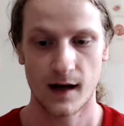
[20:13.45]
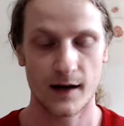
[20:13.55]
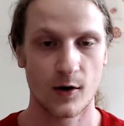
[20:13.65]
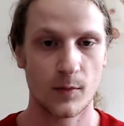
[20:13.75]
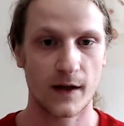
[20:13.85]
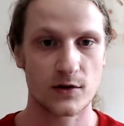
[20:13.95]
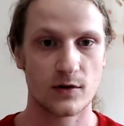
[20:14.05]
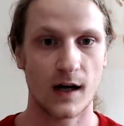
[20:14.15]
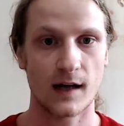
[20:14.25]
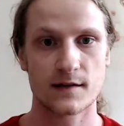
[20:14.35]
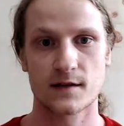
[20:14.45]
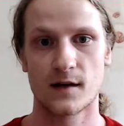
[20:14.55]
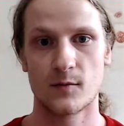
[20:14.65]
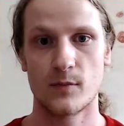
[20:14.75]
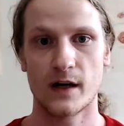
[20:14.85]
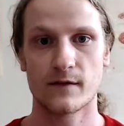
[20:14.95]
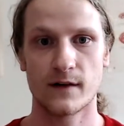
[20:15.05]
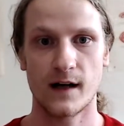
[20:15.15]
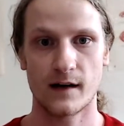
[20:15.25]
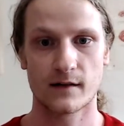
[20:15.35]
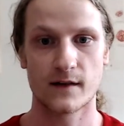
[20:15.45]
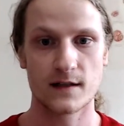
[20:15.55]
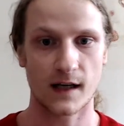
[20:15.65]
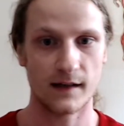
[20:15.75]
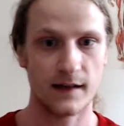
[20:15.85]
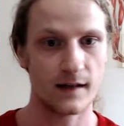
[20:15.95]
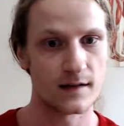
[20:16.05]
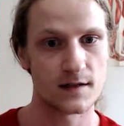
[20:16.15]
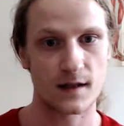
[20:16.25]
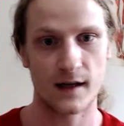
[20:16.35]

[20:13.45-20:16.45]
I hope that you got some benefit out of these ideas,